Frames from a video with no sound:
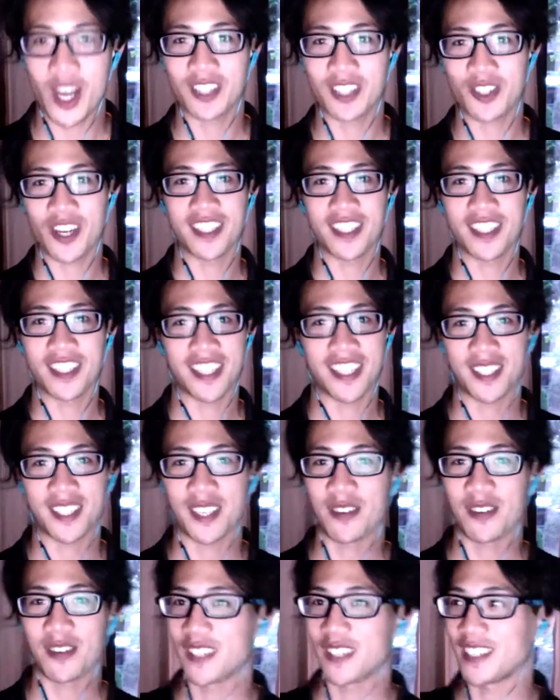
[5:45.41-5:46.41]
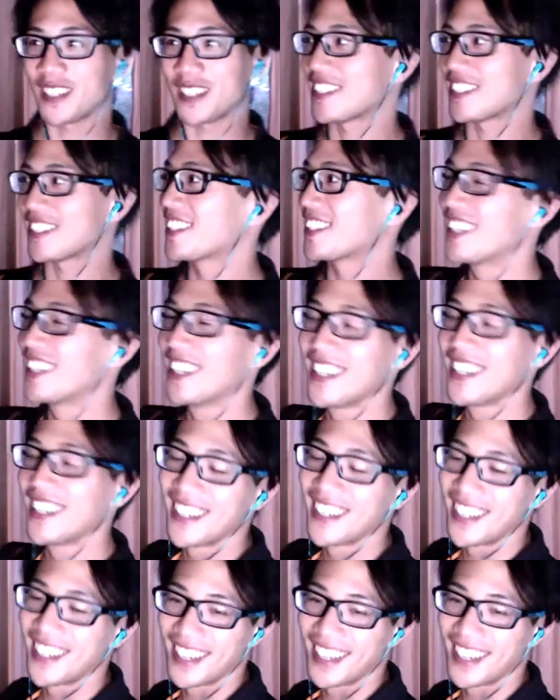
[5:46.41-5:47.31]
trying to take selfies, you know,